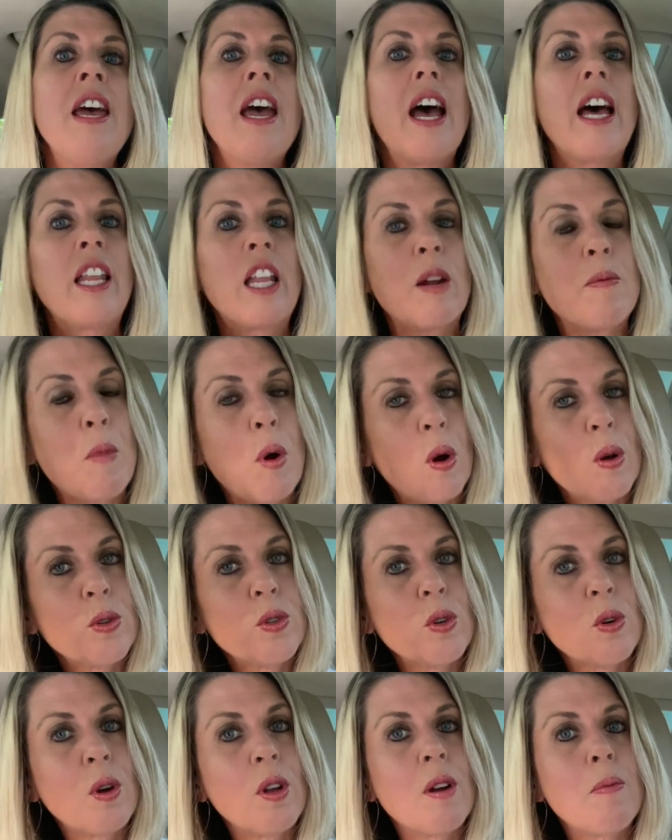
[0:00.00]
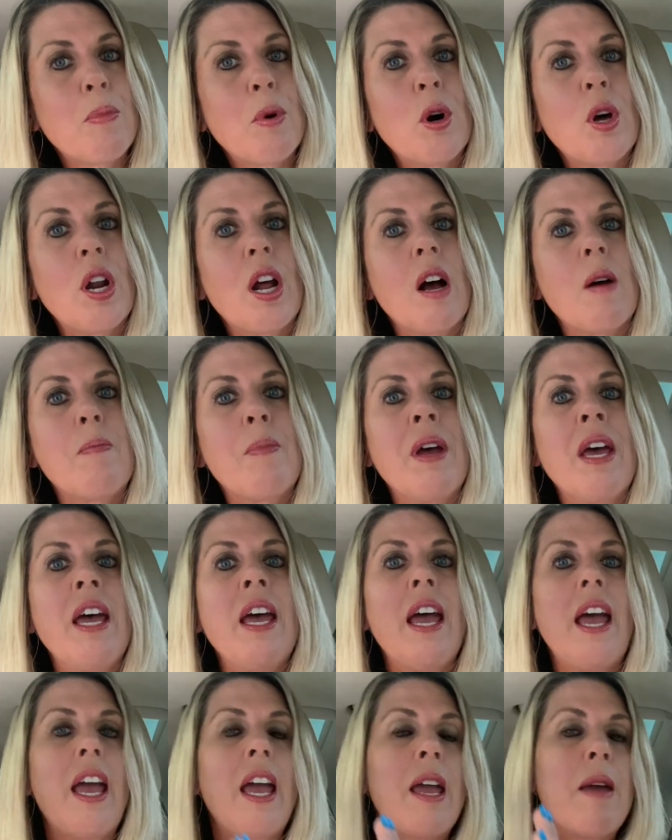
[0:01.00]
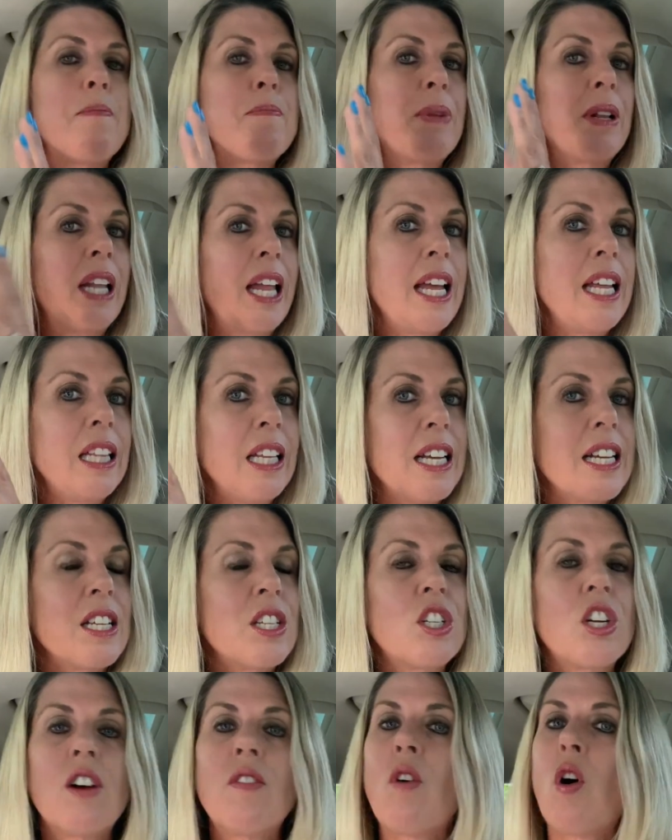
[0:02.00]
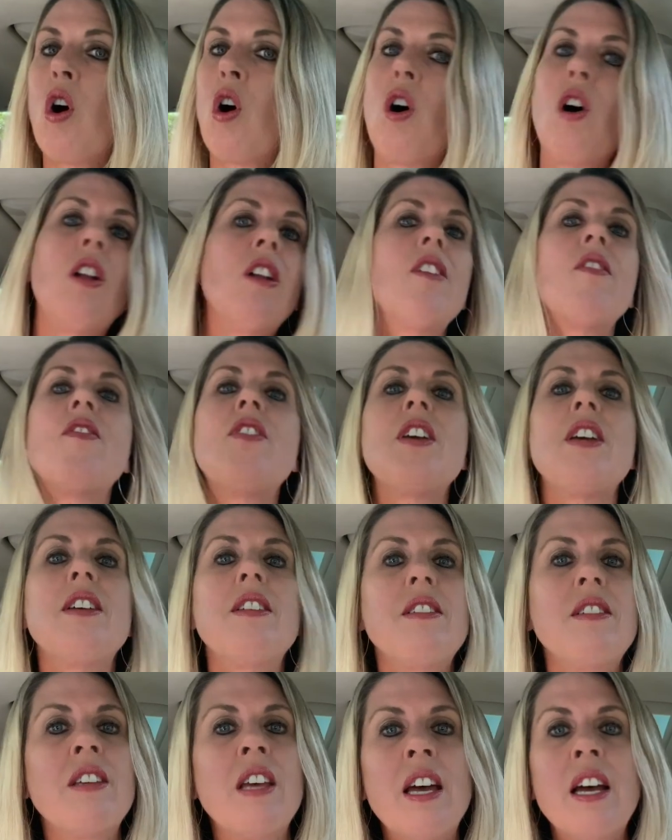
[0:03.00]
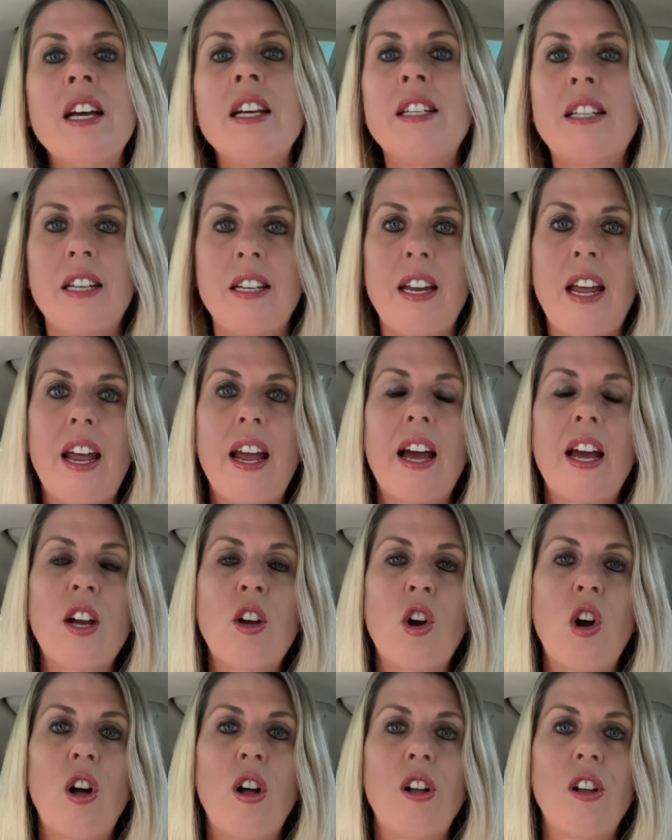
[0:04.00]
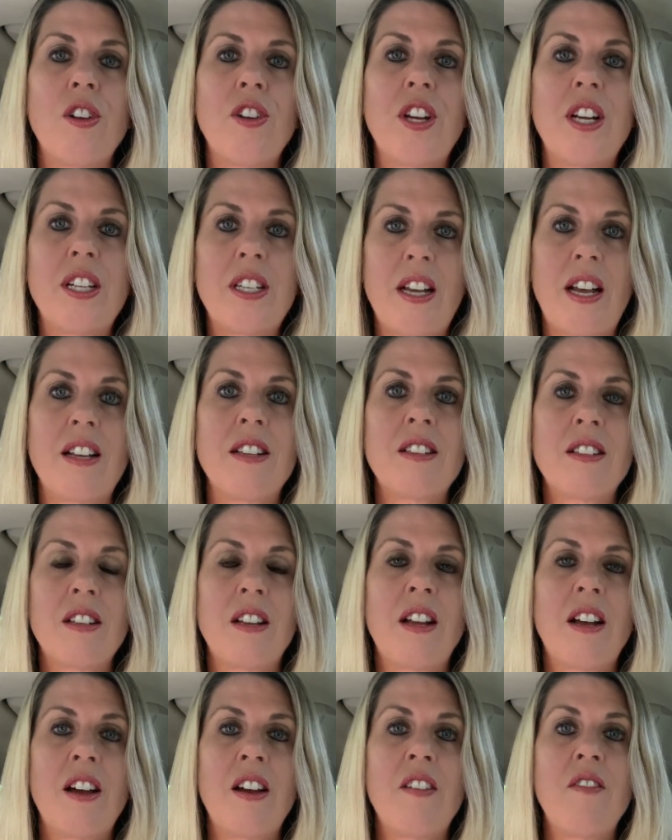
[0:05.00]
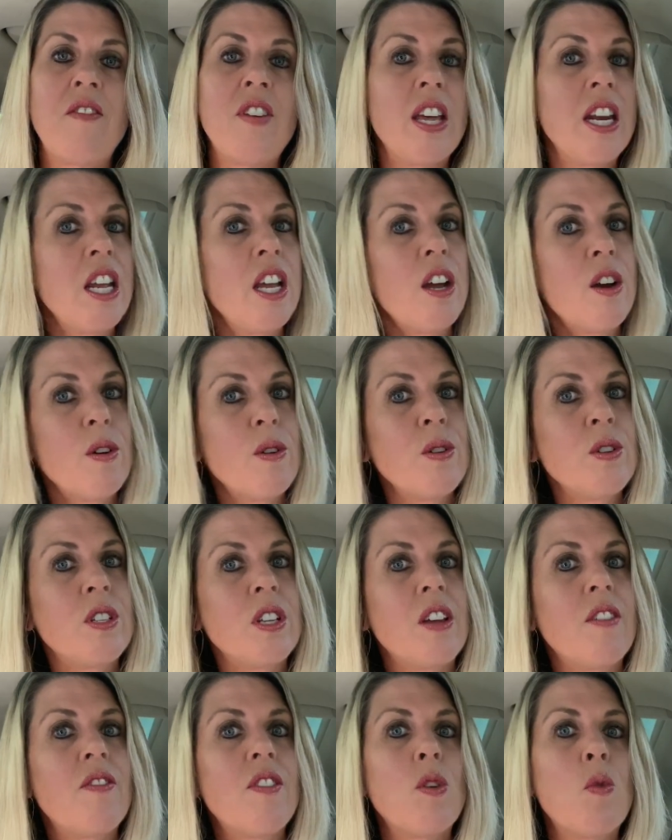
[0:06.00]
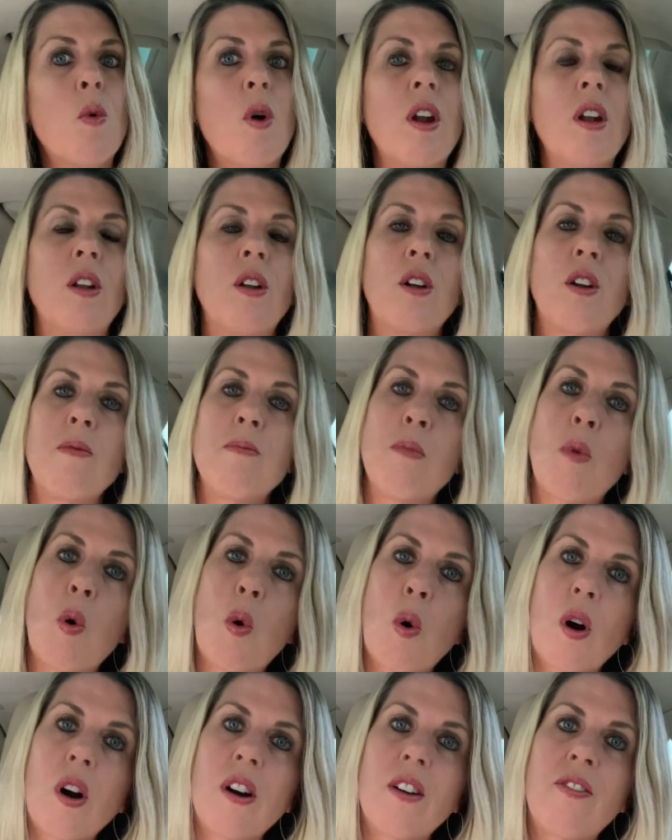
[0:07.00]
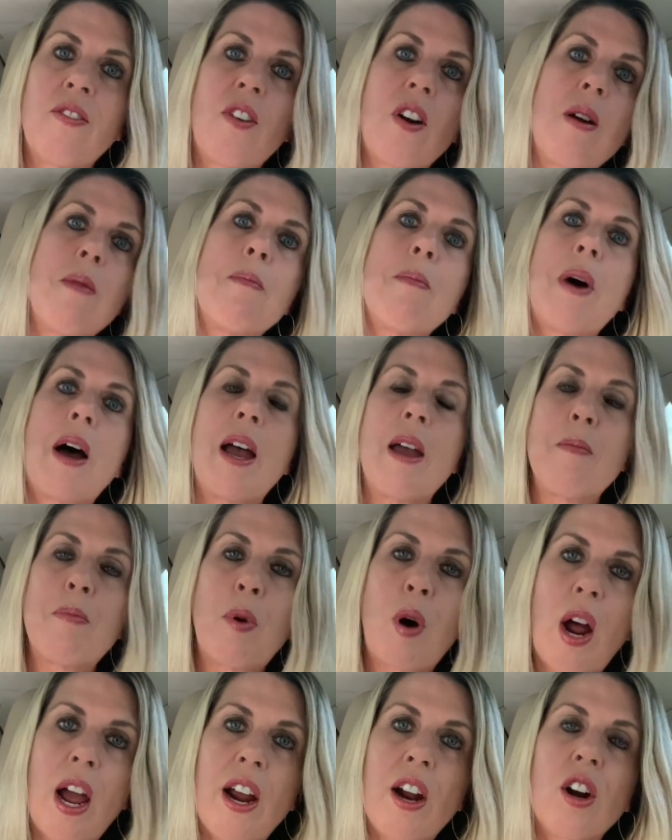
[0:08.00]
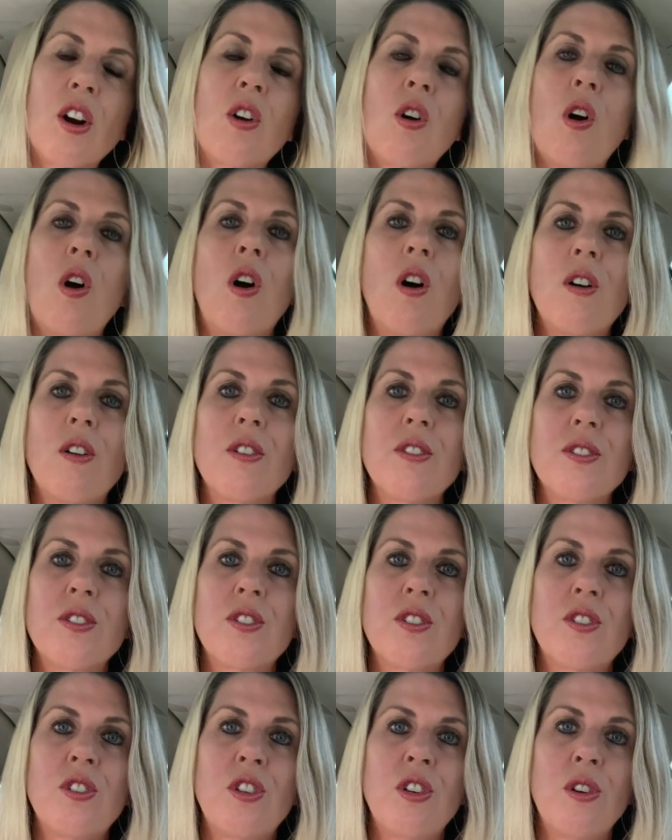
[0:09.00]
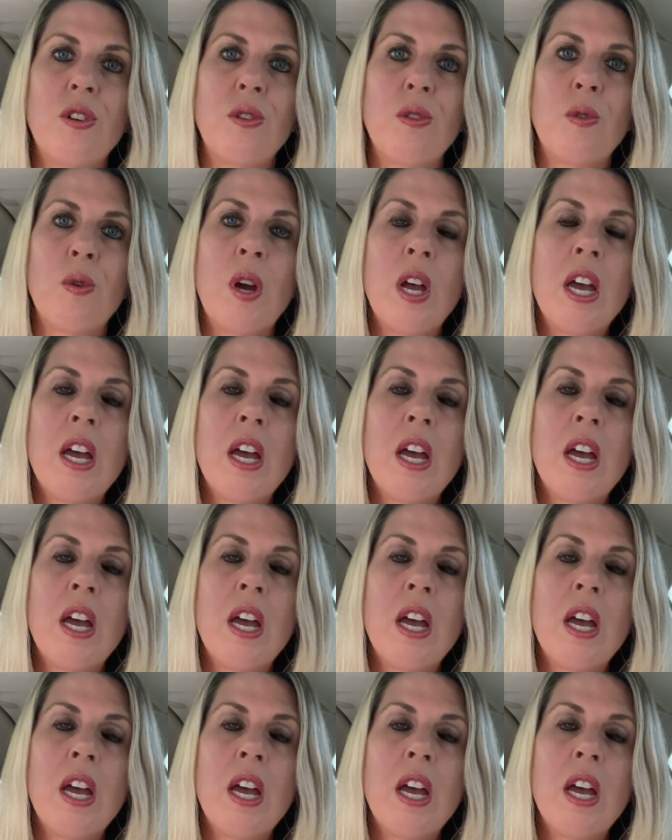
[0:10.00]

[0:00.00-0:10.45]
And I'm also going to put up a playlist of all of these today I called Tesla videos. If you want to learn more from my prior calls to